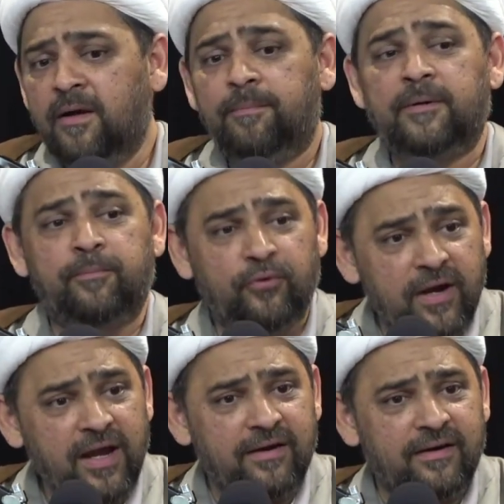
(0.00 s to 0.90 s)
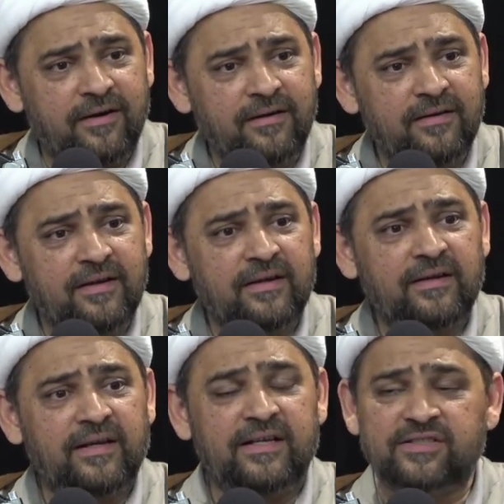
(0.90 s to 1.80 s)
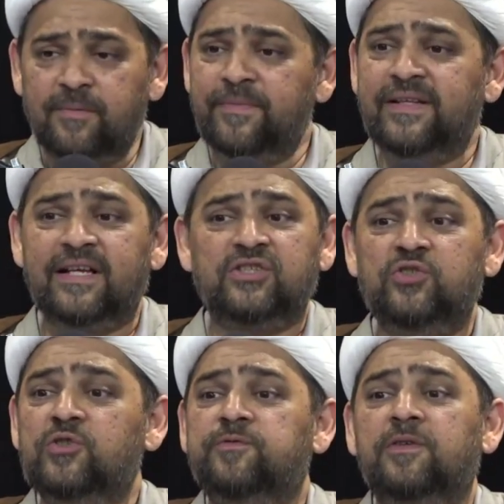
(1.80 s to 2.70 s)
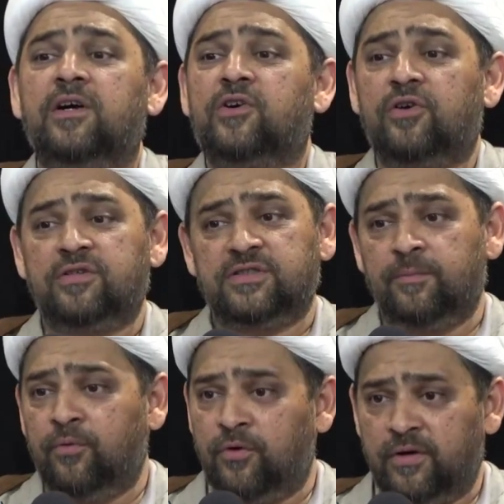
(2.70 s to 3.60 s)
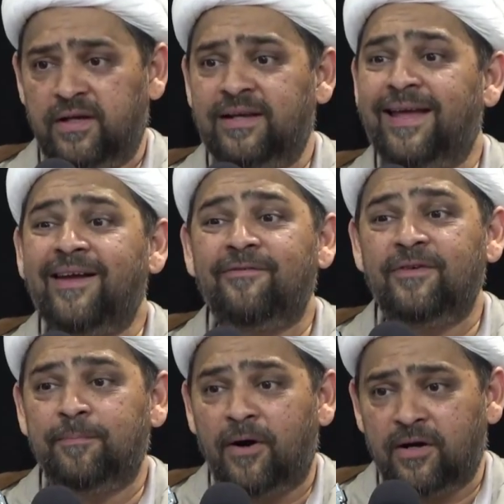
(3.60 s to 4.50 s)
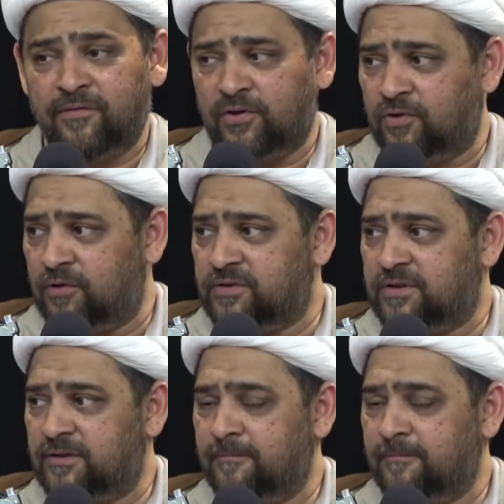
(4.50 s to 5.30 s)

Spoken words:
But prayer is something that's useful across the board in every part of your growth.